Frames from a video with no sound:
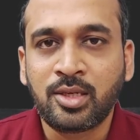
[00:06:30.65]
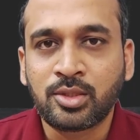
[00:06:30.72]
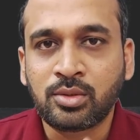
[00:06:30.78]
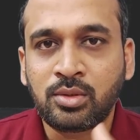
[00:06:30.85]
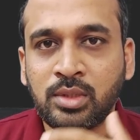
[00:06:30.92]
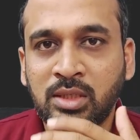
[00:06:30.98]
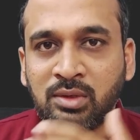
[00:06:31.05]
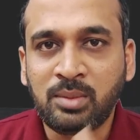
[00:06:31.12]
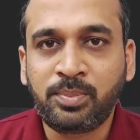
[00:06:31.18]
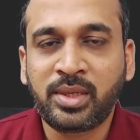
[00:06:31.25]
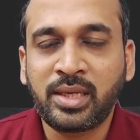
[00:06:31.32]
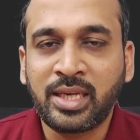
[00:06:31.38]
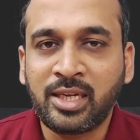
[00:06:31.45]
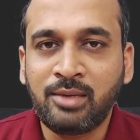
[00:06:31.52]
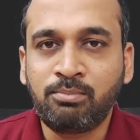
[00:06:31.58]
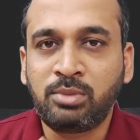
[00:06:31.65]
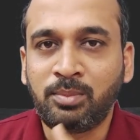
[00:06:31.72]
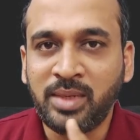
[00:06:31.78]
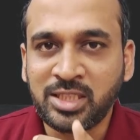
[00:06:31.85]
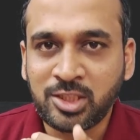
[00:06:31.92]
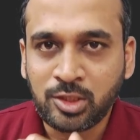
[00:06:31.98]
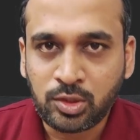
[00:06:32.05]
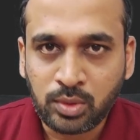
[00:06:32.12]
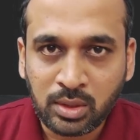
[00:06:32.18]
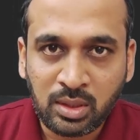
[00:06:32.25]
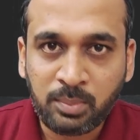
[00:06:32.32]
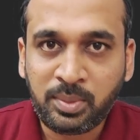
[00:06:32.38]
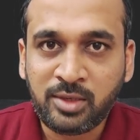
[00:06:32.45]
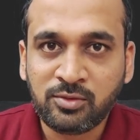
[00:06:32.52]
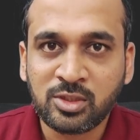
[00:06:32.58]
So developer can publish into
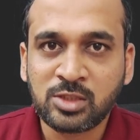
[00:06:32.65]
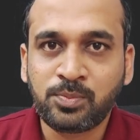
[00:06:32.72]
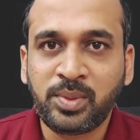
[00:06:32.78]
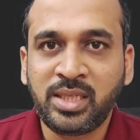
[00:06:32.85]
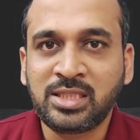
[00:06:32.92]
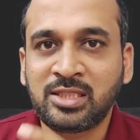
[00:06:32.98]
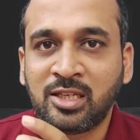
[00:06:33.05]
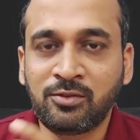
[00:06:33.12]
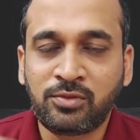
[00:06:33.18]
development workspace,